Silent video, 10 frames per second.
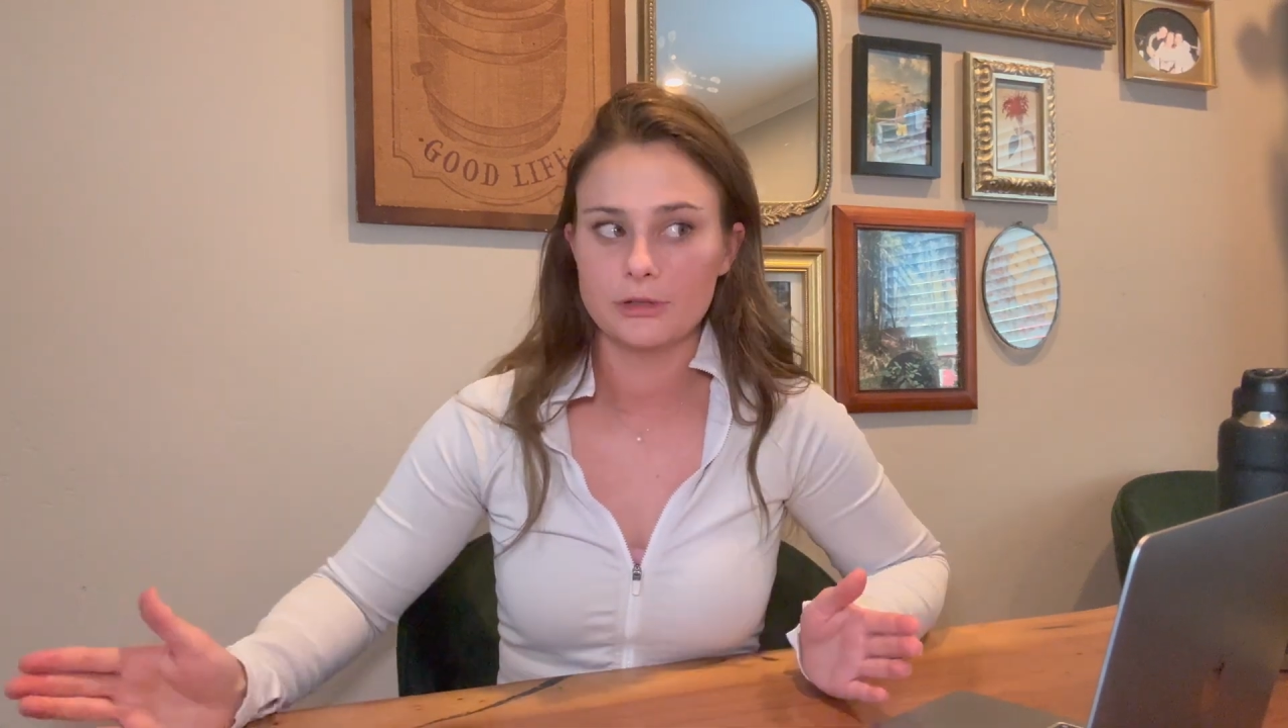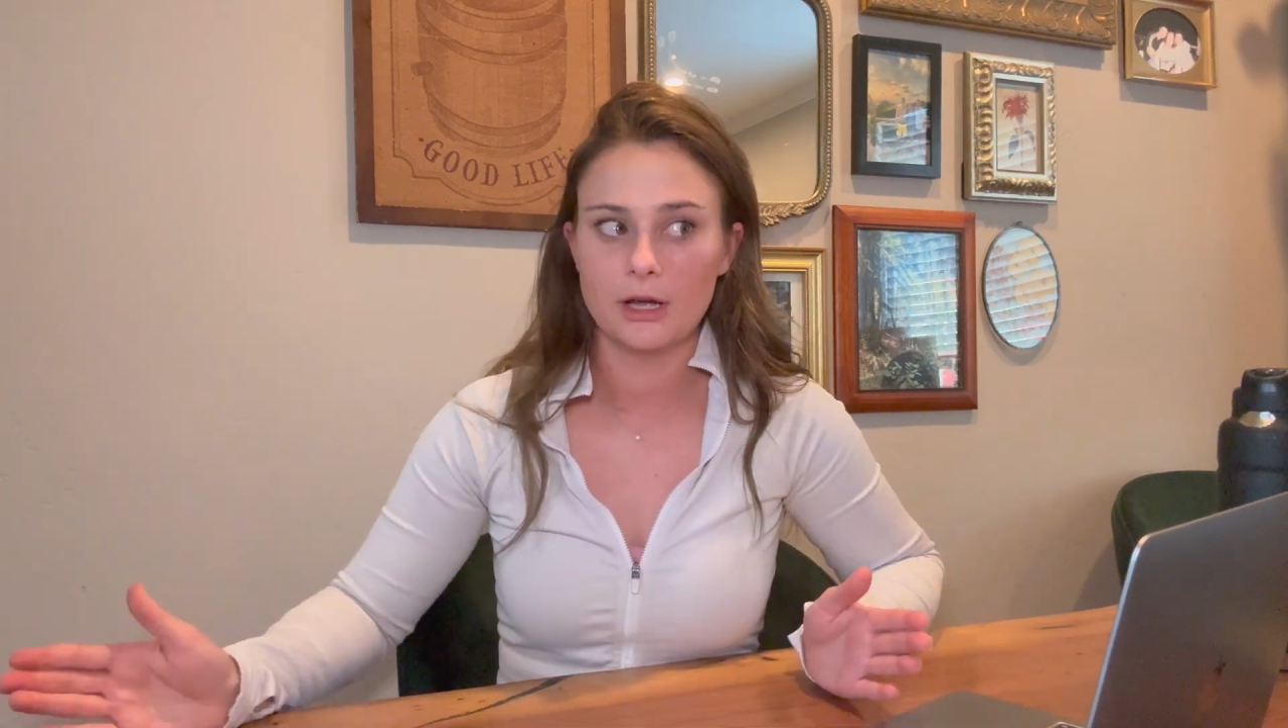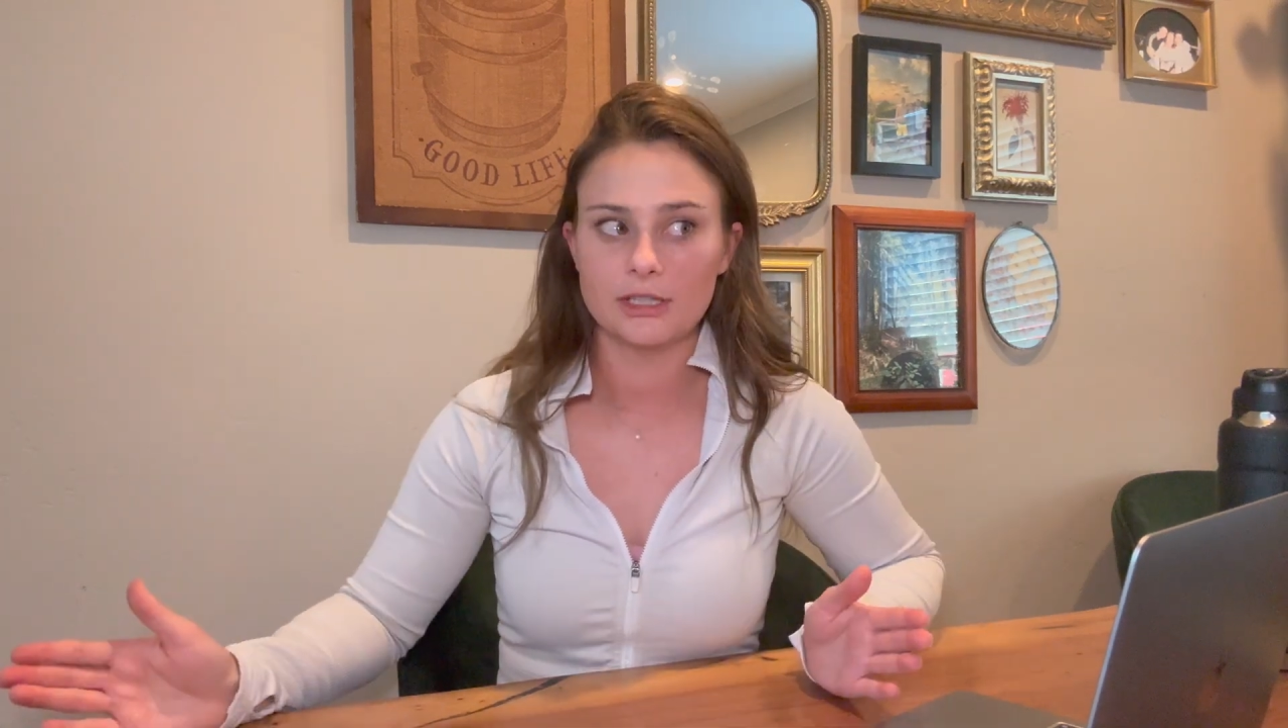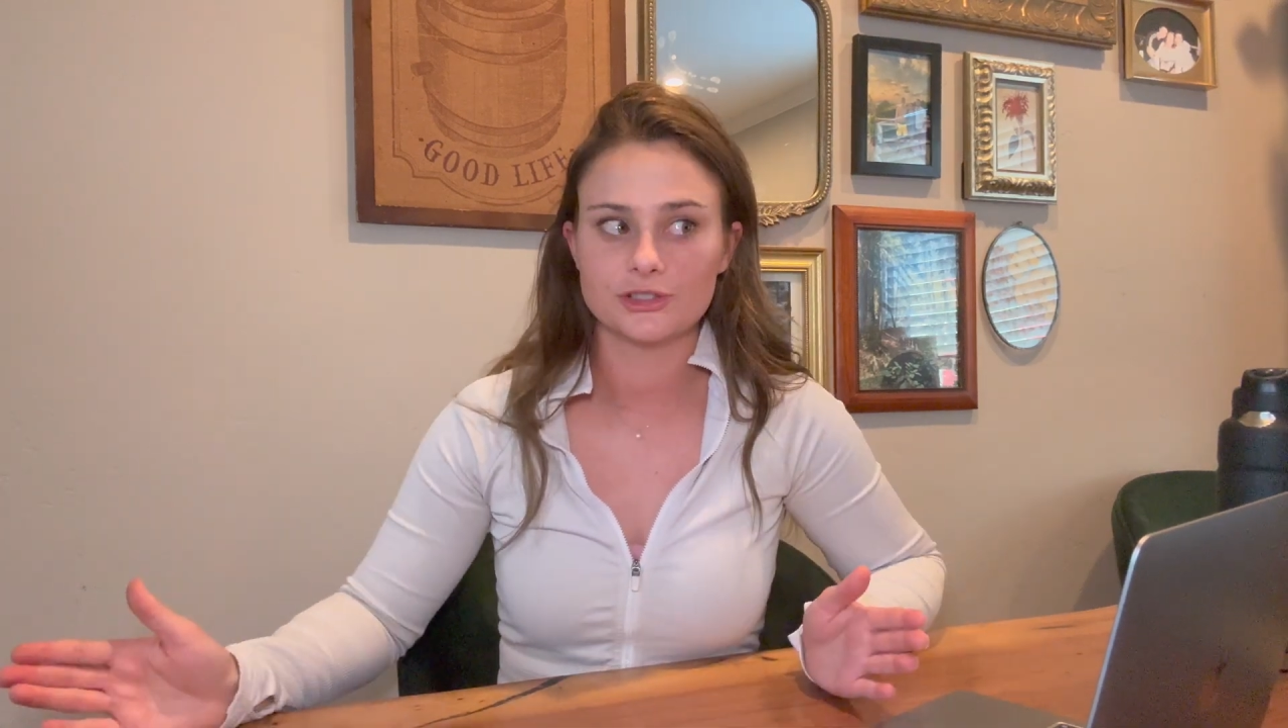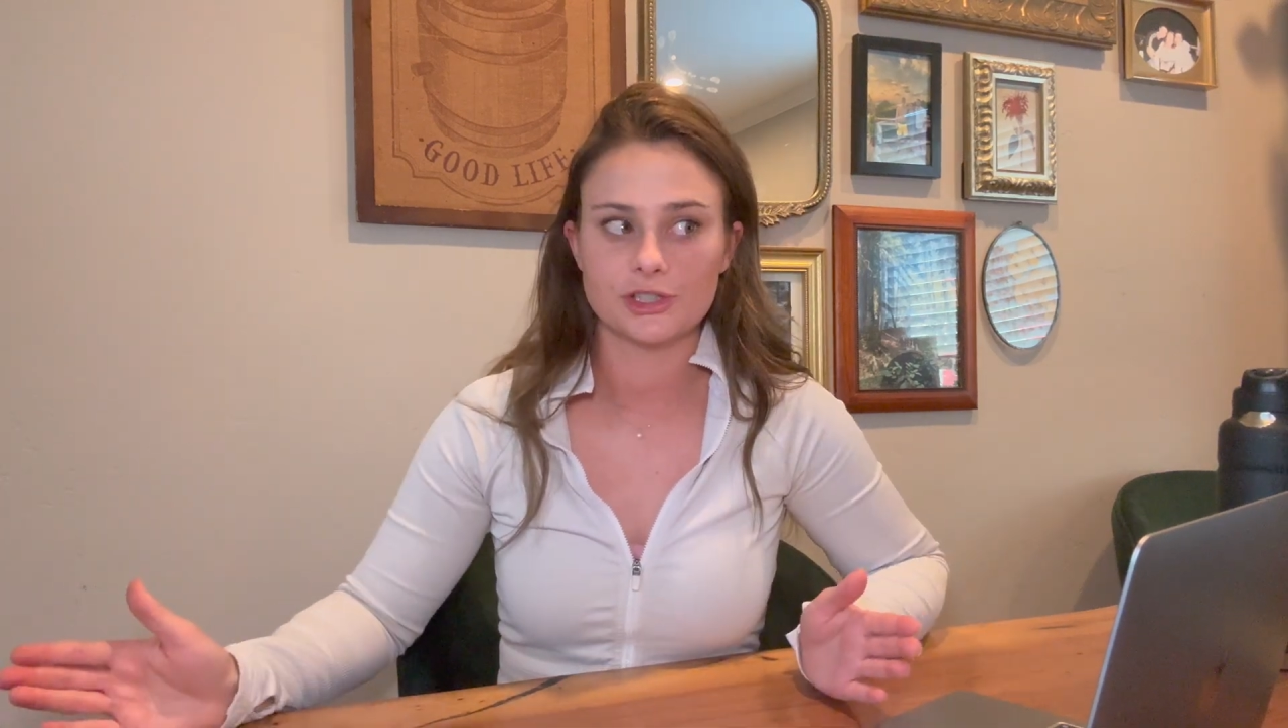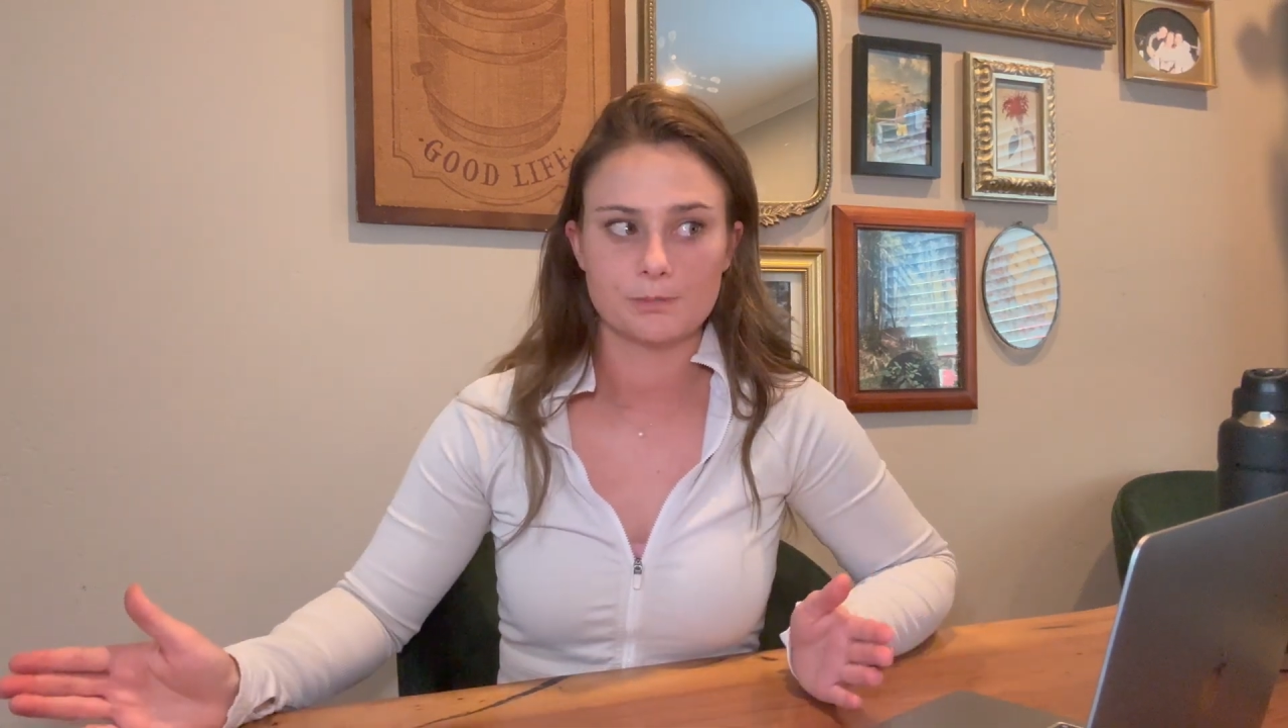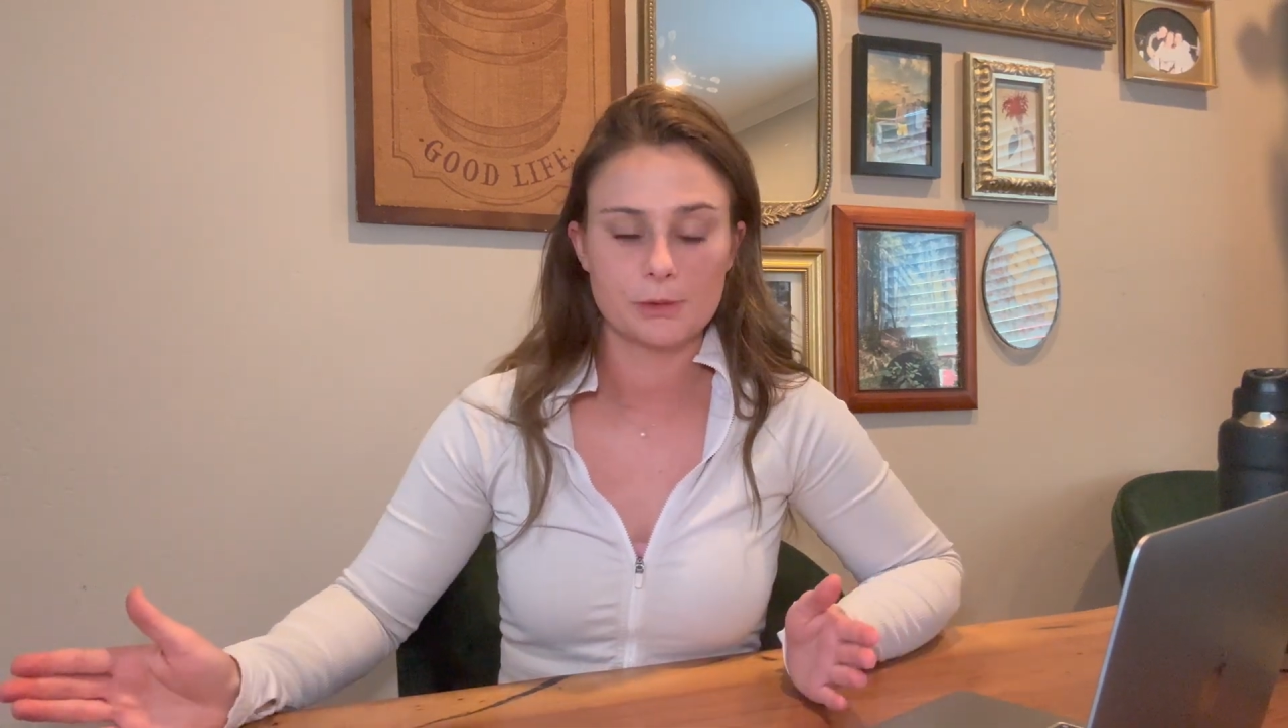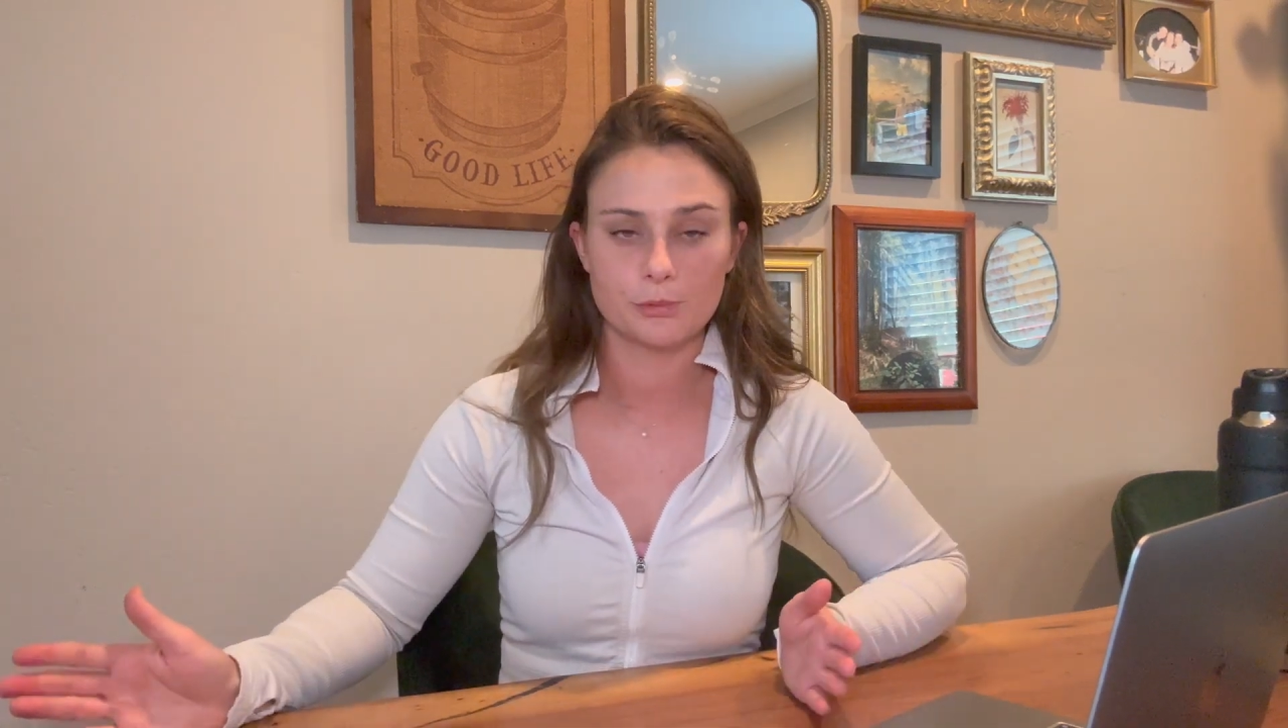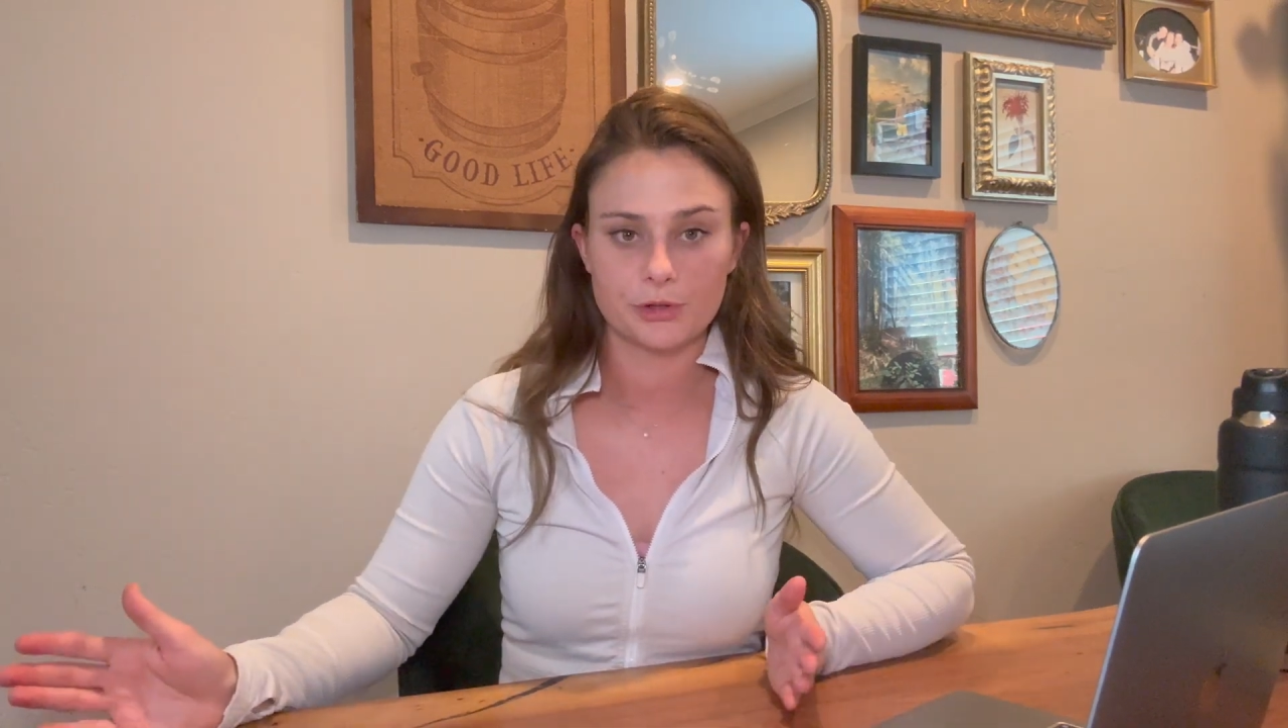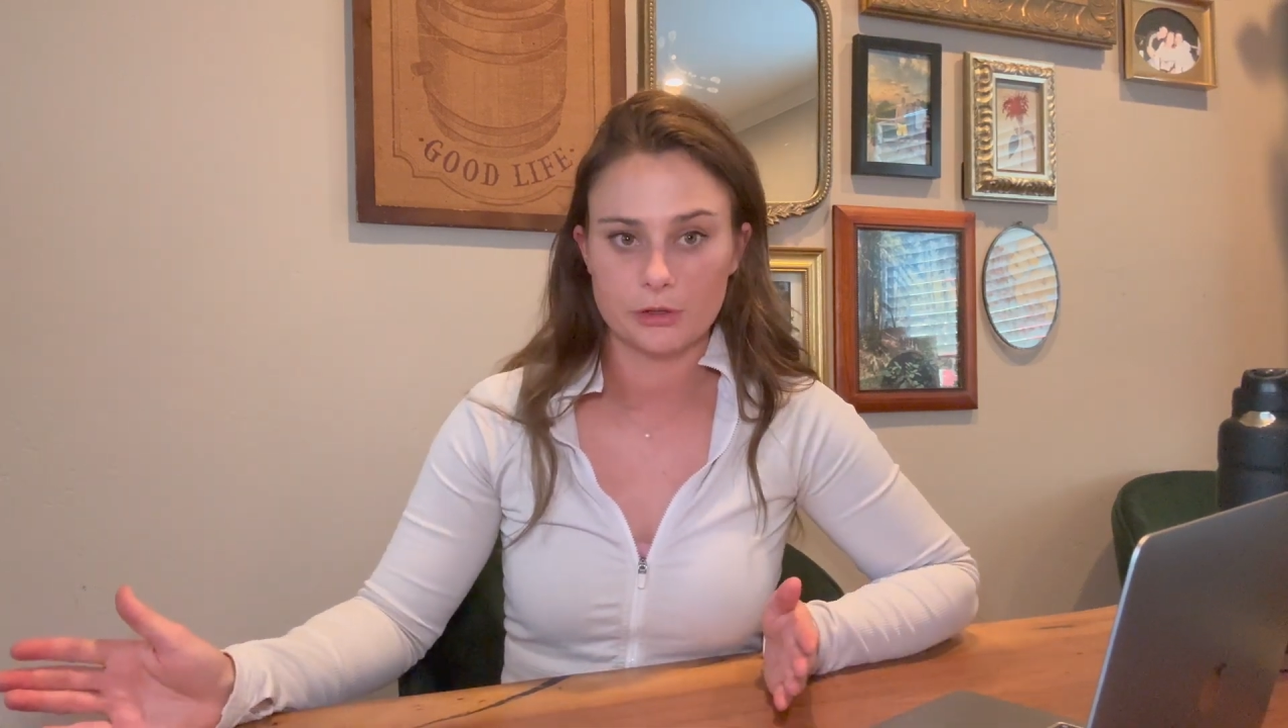not just people with